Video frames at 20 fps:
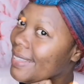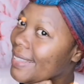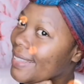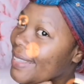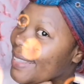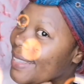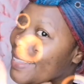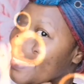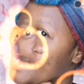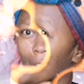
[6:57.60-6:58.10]
I
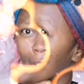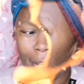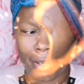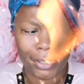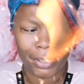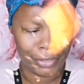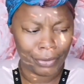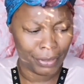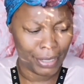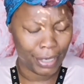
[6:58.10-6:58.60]
am a
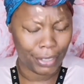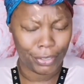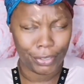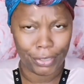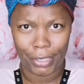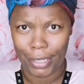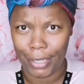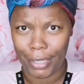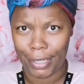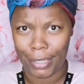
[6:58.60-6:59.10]
talker today.
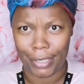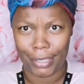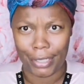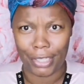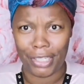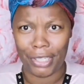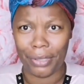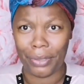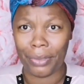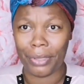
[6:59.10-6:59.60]

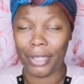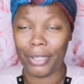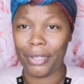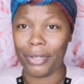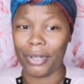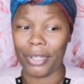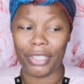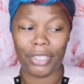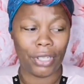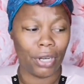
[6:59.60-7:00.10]
Jeez, Tiona,
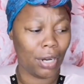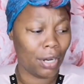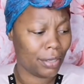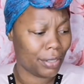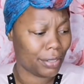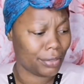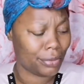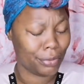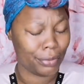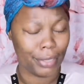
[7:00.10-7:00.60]
you're a
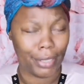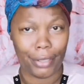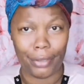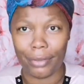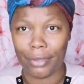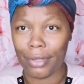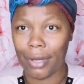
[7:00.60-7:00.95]
talker today.